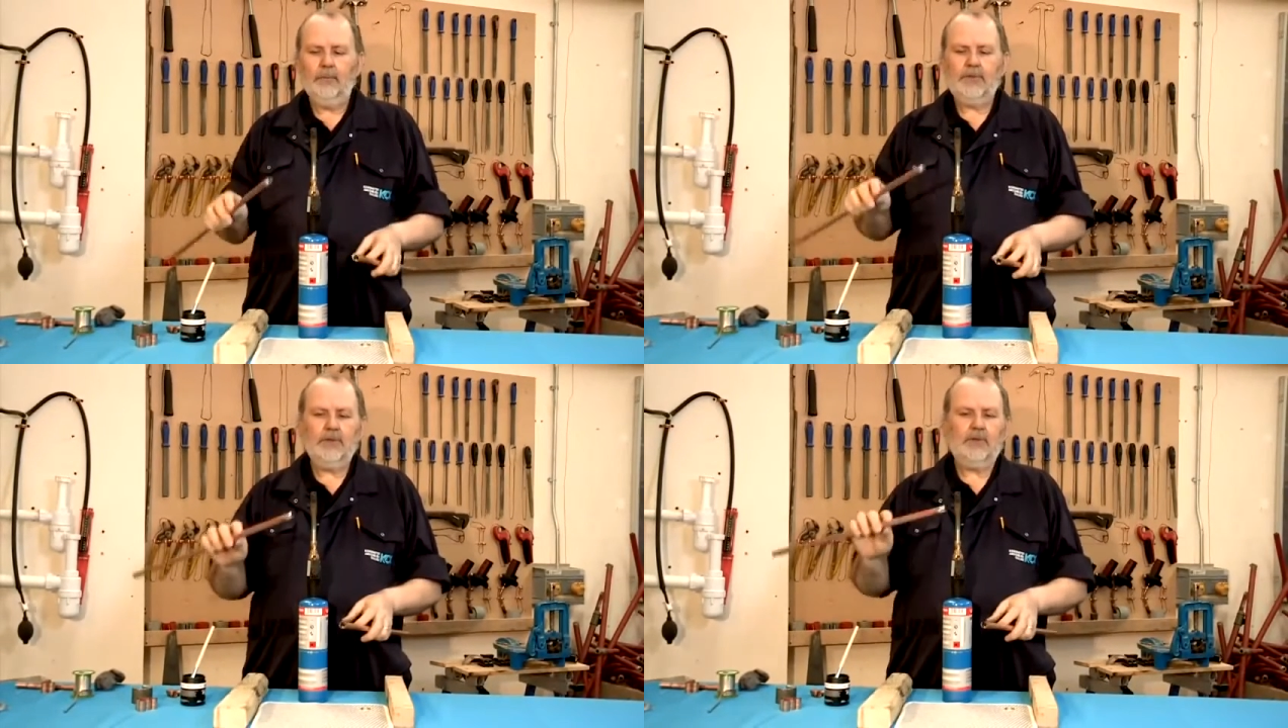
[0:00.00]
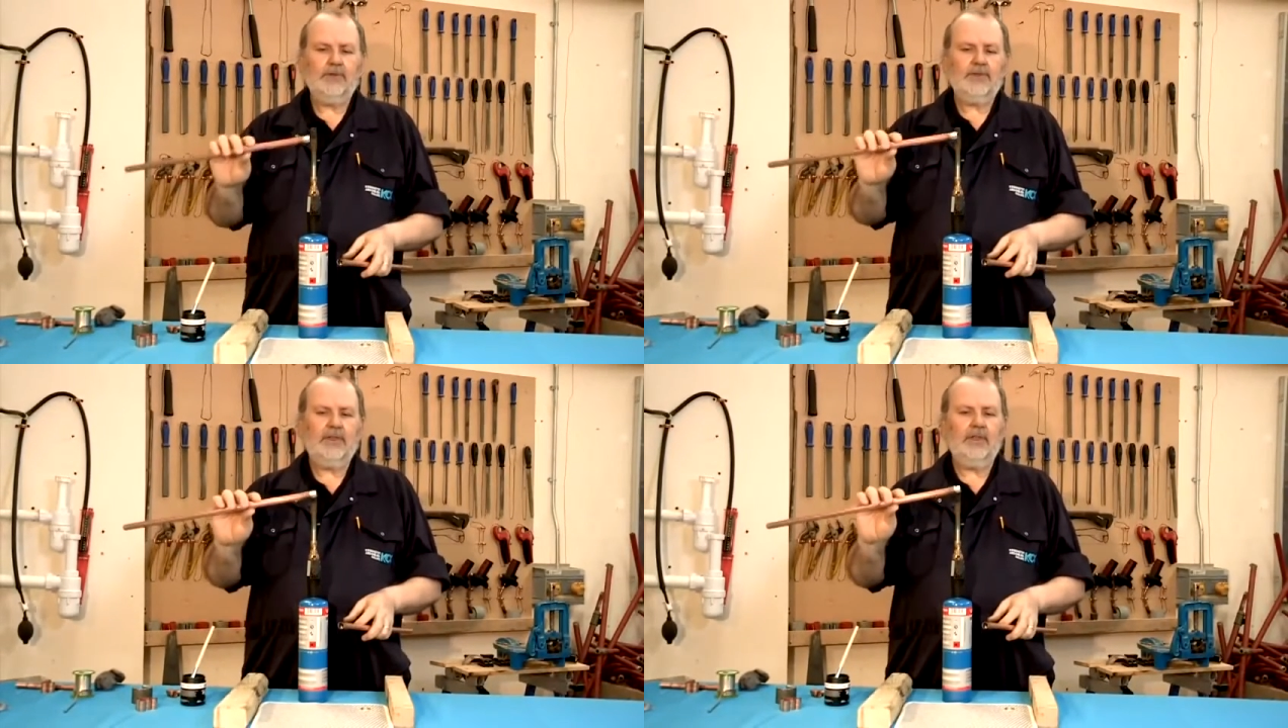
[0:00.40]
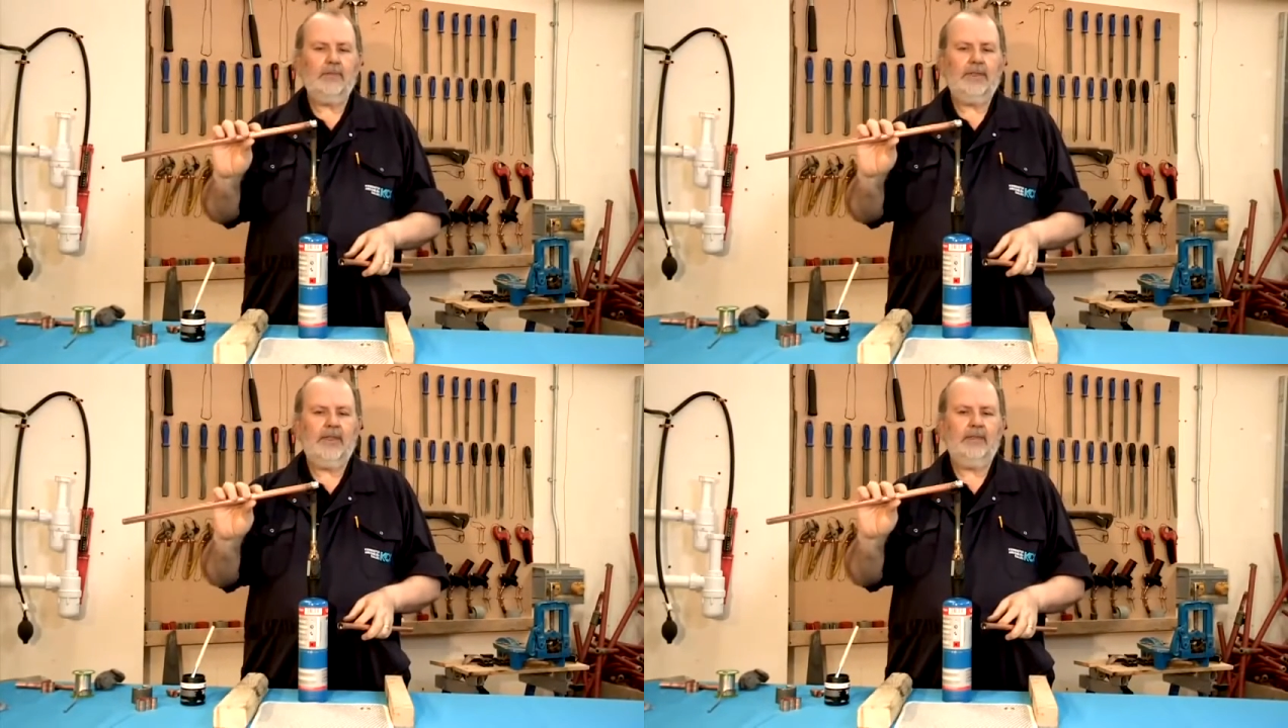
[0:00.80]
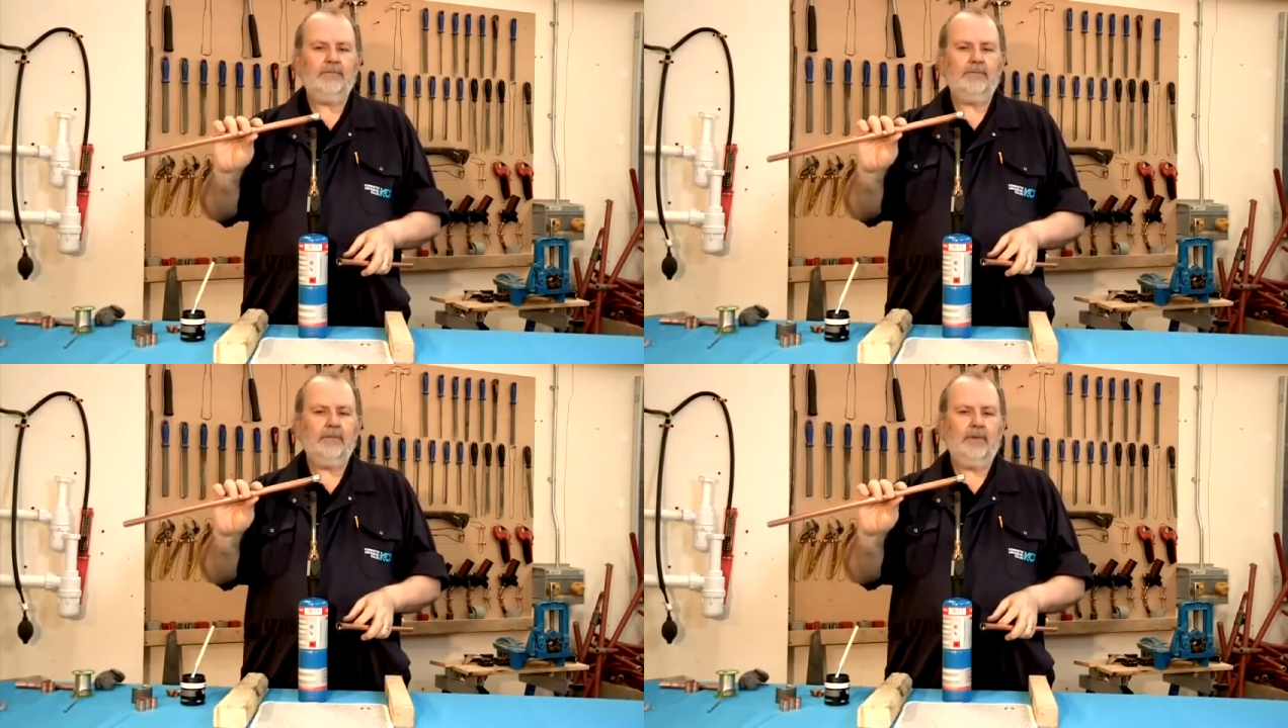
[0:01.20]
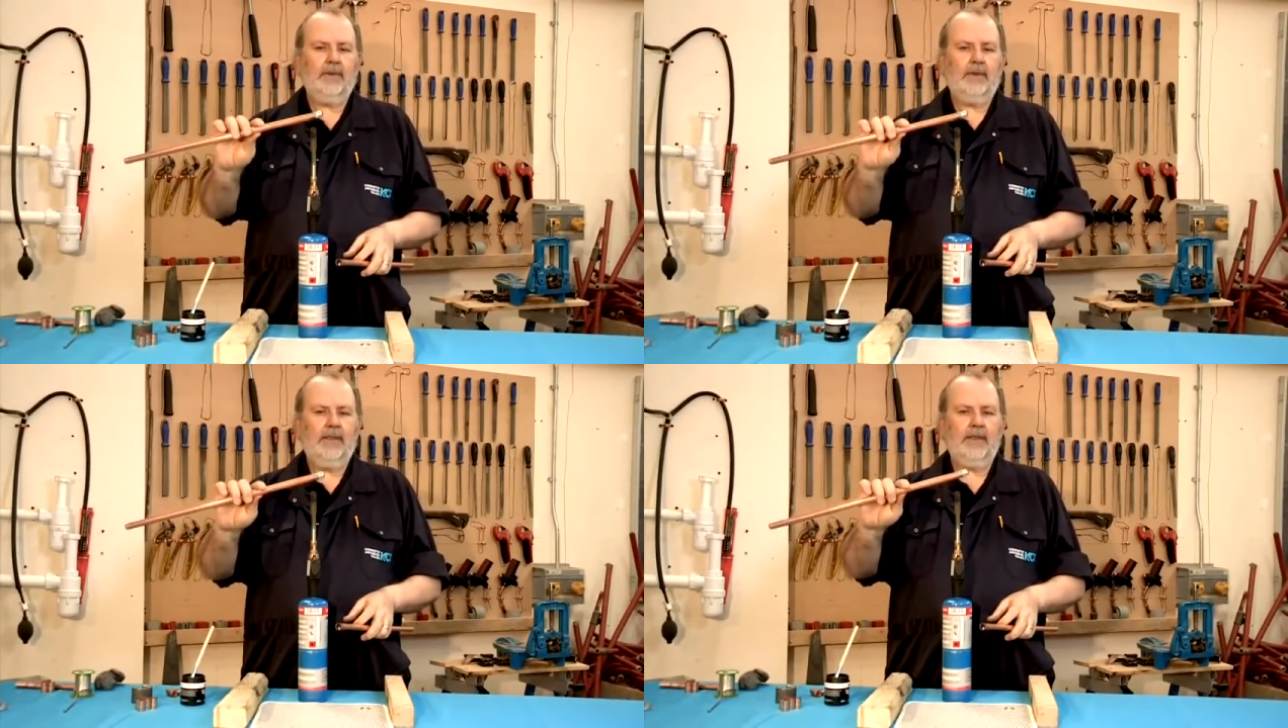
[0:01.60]
But you can see that we have
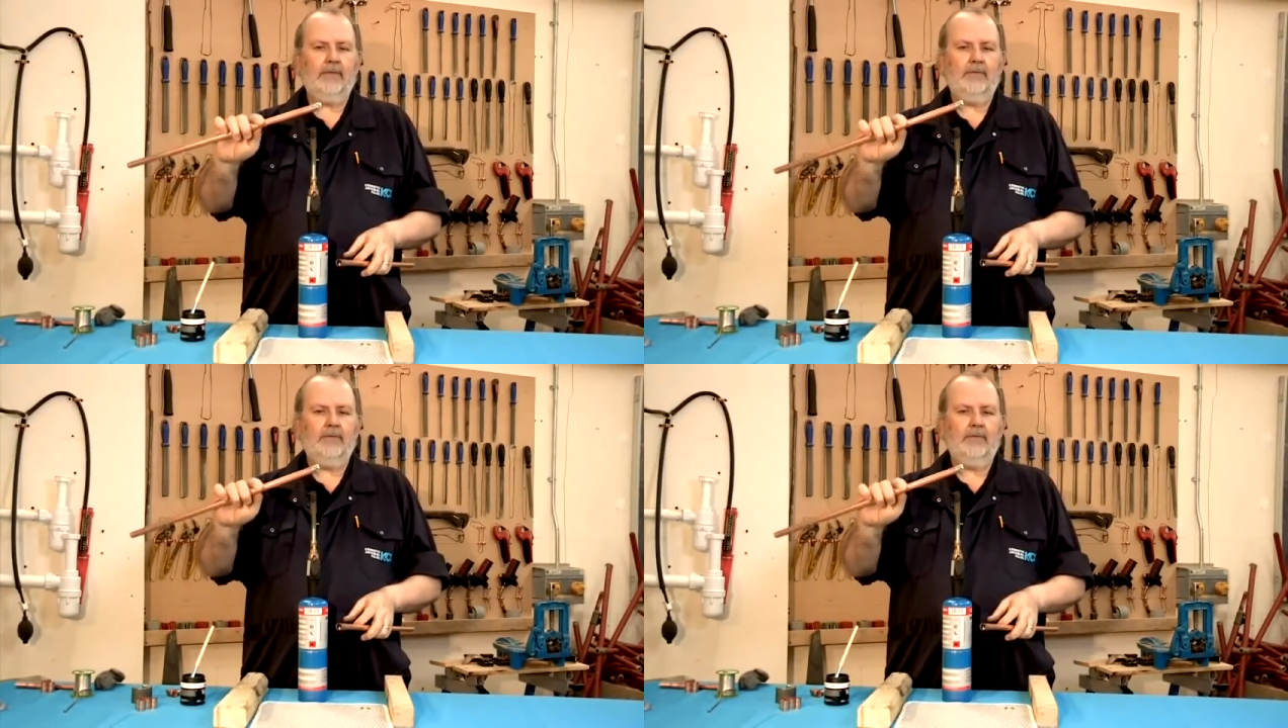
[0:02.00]
a layer